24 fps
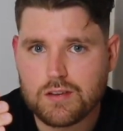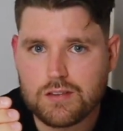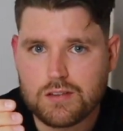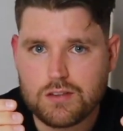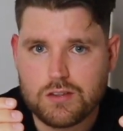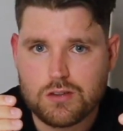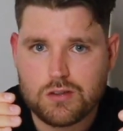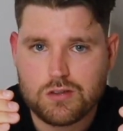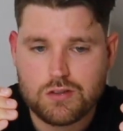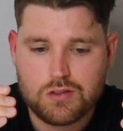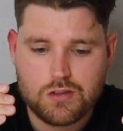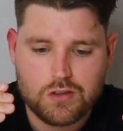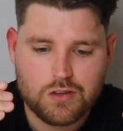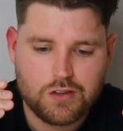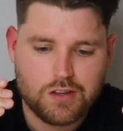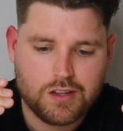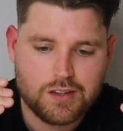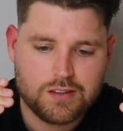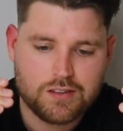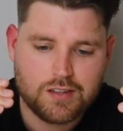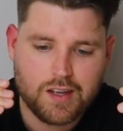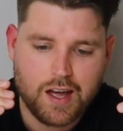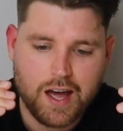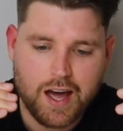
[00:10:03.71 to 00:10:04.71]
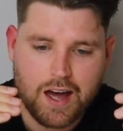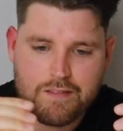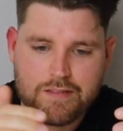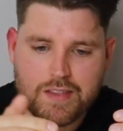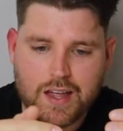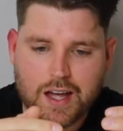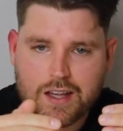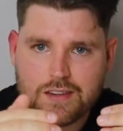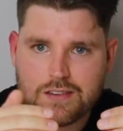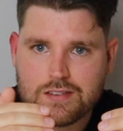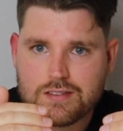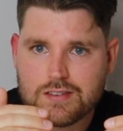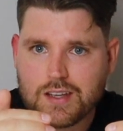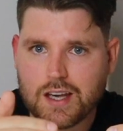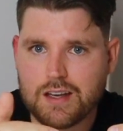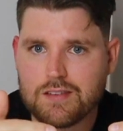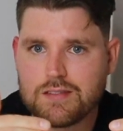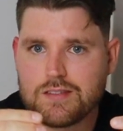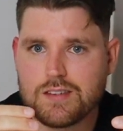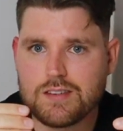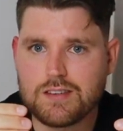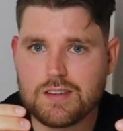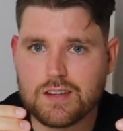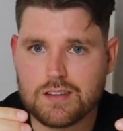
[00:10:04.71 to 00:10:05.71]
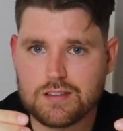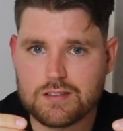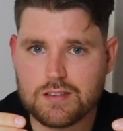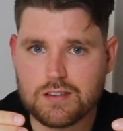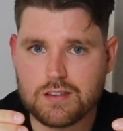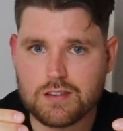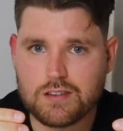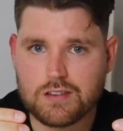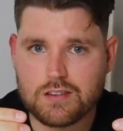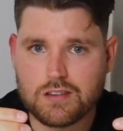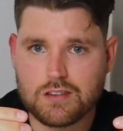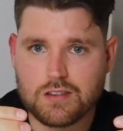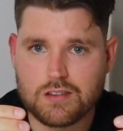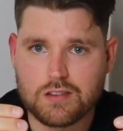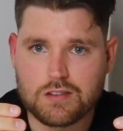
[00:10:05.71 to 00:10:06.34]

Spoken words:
You need to have that safety distance.